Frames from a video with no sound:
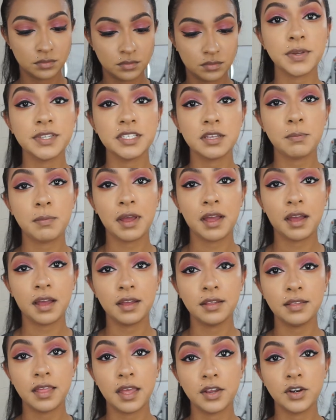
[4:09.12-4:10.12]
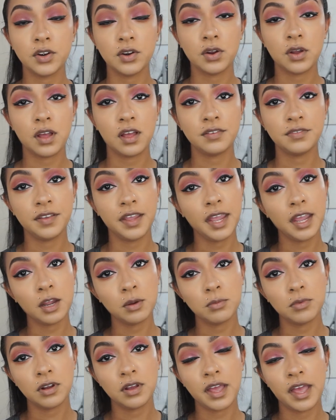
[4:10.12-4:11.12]
I did my eyeliner off
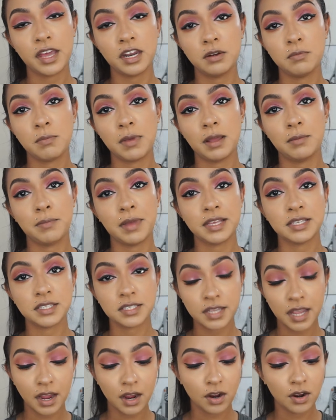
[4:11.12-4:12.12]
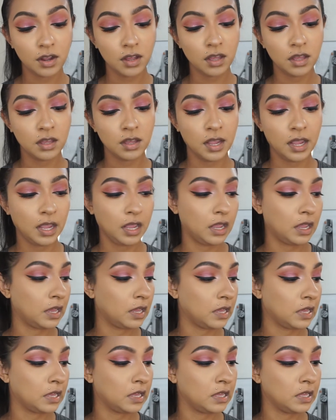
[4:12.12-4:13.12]
camera, added my mascara,
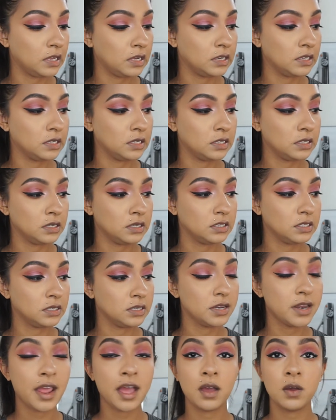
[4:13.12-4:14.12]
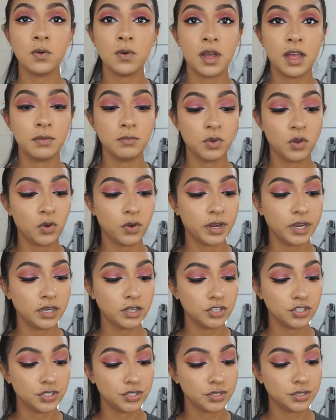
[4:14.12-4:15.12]
and now I'm
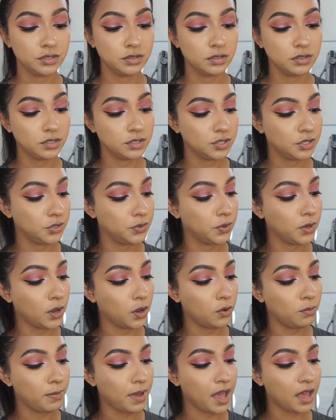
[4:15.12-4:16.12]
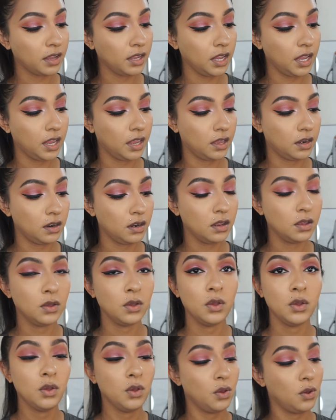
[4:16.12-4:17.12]
going to go back in
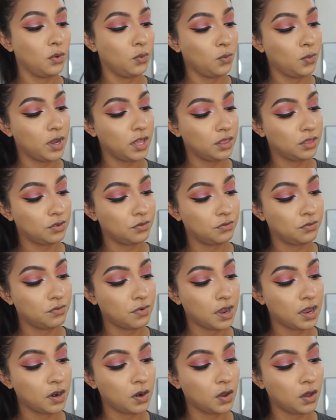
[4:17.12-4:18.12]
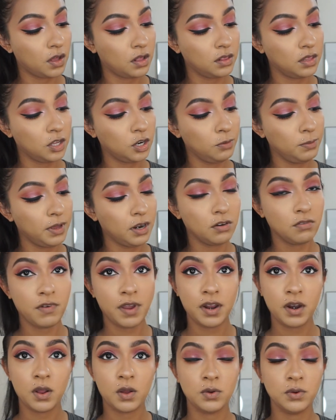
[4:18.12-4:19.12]
with red, a little bit of
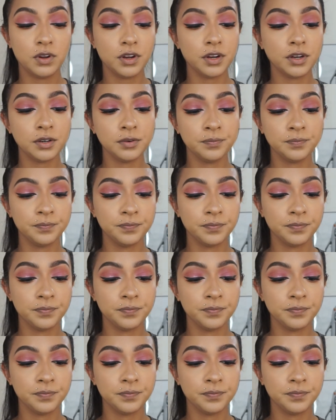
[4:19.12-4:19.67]
red ochre.